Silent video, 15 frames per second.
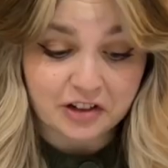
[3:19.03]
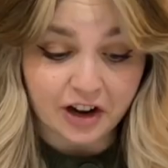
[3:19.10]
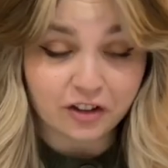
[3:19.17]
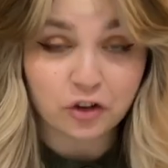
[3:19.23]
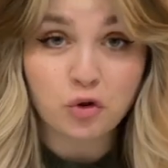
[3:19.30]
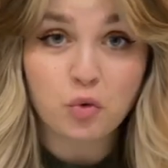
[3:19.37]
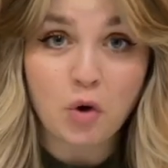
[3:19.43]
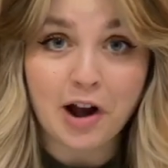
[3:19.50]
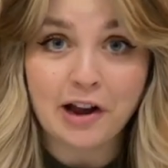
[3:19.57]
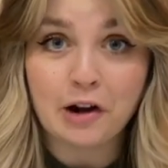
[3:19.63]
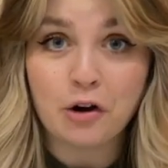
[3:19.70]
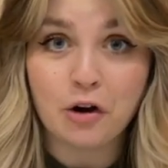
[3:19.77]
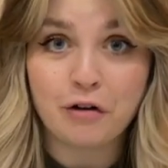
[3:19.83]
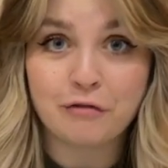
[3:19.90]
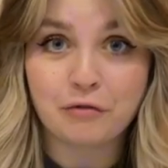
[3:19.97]
that's quite
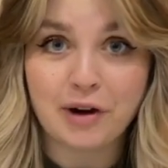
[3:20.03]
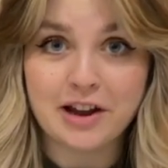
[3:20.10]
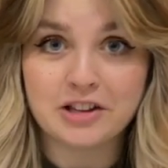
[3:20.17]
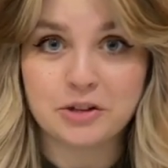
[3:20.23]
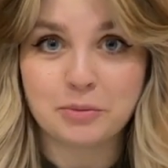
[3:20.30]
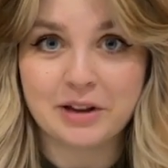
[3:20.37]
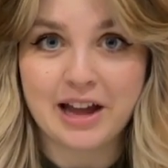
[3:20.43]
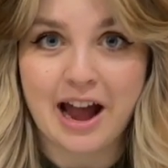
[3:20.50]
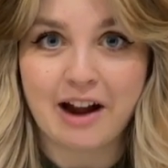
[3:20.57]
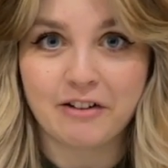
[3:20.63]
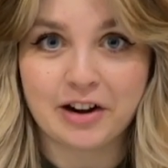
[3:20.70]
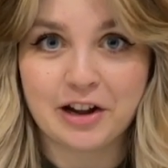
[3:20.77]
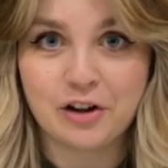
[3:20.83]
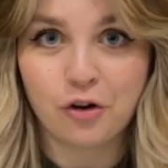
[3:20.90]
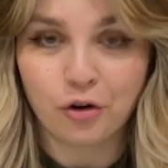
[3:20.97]
a lot of weight to be
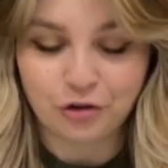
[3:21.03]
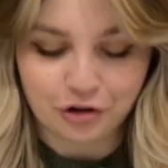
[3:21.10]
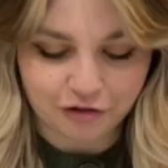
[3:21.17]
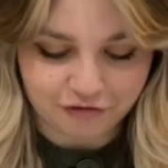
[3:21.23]
carrying on your